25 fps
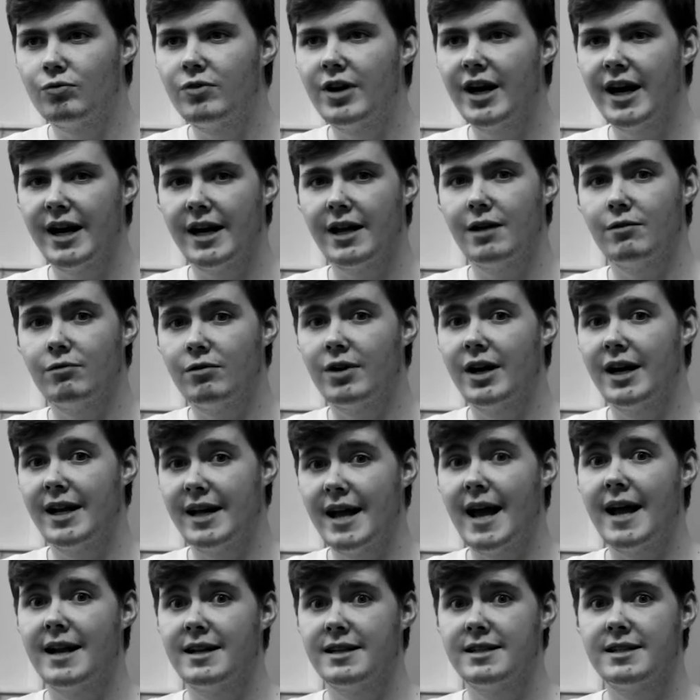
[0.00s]
really, really
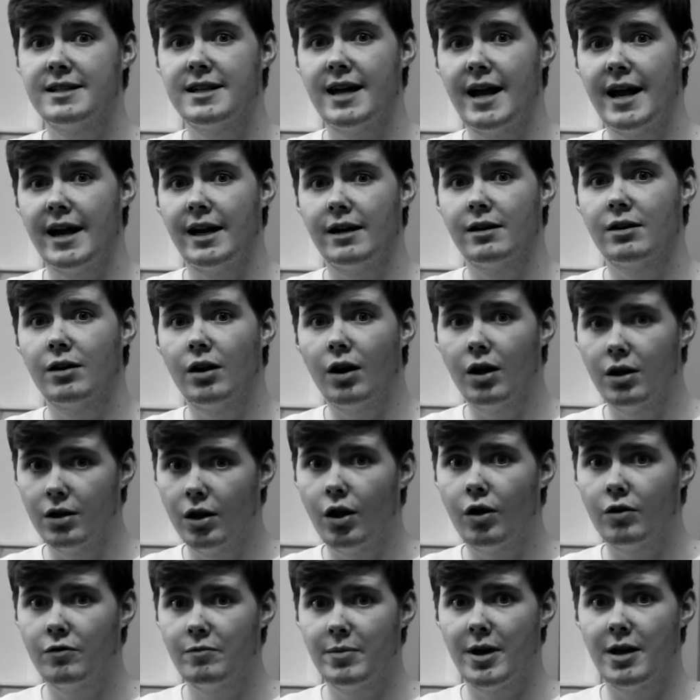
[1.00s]
entertain a
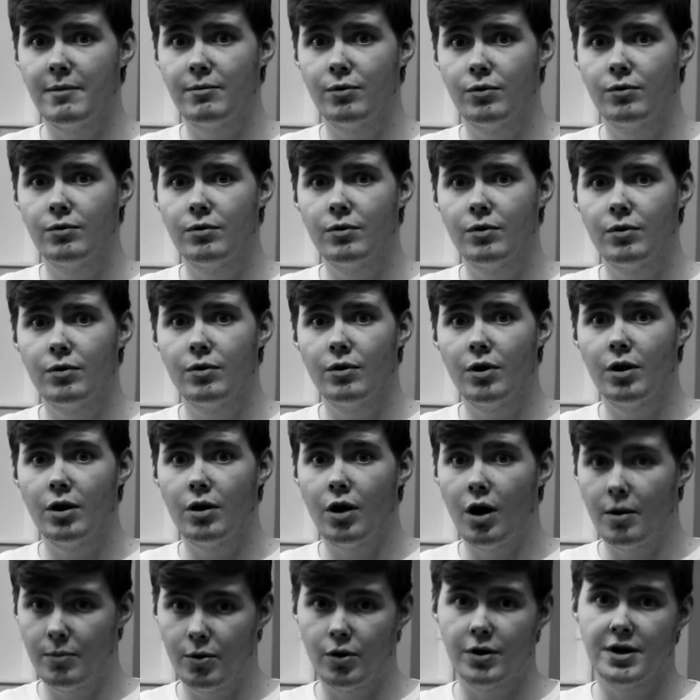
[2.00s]
lot of people
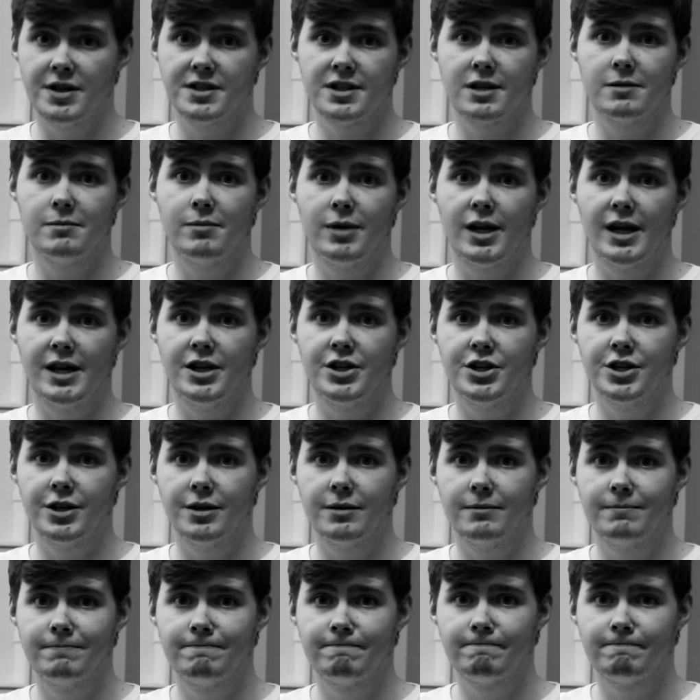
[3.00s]
upon its completion.